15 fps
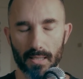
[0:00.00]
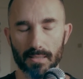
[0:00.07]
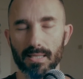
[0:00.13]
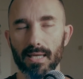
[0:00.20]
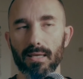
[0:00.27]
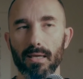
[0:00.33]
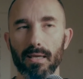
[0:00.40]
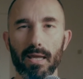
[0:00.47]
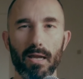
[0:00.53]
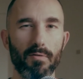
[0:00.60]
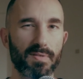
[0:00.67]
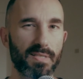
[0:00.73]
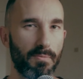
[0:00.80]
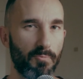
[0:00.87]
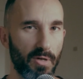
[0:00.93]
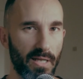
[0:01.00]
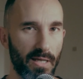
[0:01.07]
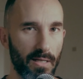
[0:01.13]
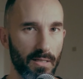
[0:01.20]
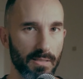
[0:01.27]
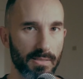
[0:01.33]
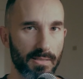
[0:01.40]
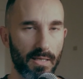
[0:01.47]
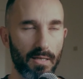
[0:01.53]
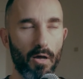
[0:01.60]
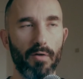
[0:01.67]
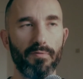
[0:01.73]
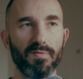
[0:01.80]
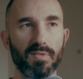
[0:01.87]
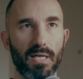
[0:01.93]
taking care of someone else, and
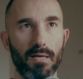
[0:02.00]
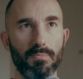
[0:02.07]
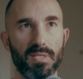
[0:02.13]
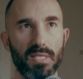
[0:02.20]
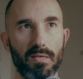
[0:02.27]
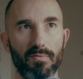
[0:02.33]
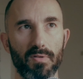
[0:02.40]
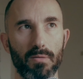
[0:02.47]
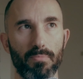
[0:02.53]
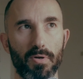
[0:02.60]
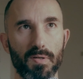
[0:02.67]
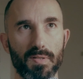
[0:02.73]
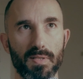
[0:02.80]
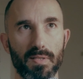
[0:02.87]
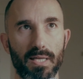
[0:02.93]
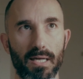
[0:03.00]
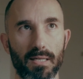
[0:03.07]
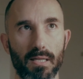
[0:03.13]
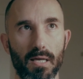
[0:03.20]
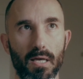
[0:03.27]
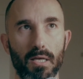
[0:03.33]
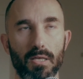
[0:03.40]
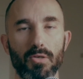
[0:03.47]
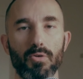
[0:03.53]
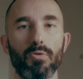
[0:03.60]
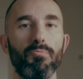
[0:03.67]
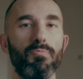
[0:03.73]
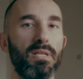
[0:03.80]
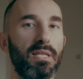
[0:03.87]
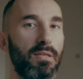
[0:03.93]
oftentimes even the person that you
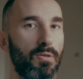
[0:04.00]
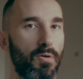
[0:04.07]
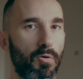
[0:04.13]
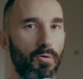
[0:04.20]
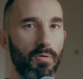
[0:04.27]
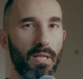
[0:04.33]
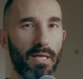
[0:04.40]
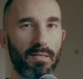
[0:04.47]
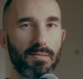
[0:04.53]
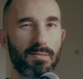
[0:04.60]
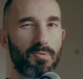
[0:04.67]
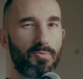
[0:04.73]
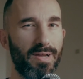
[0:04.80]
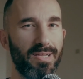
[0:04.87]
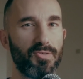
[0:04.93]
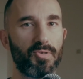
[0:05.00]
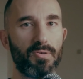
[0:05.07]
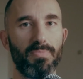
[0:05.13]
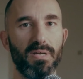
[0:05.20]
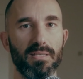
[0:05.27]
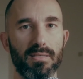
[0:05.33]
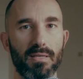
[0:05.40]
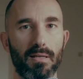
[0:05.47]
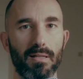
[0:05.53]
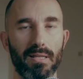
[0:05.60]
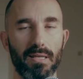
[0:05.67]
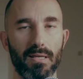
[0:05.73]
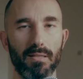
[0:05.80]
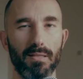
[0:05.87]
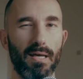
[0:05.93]
don't really know, like a stranger
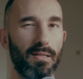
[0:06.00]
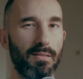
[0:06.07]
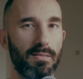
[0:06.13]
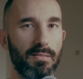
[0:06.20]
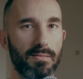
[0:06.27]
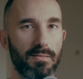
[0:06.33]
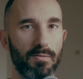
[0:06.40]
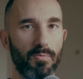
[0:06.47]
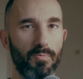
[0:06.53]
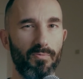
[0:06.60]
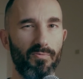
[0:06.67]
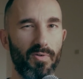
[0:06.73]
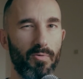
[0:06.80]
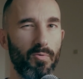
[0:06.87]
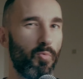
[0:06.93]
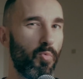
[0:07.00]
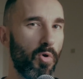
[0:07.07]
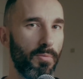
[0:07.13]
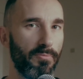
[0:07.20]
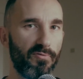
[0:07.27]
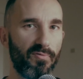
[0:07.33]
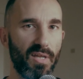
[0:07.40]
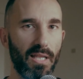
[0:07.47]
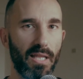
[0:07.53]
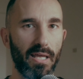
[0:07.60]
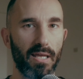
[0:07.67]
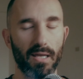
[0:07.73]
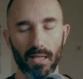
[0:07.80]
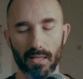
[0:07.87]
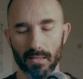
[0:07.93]
basically. And that is a very warm
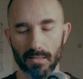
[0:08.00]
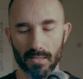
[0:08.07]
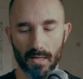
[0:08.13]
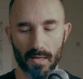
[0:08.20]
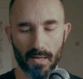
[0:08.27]
feeling, and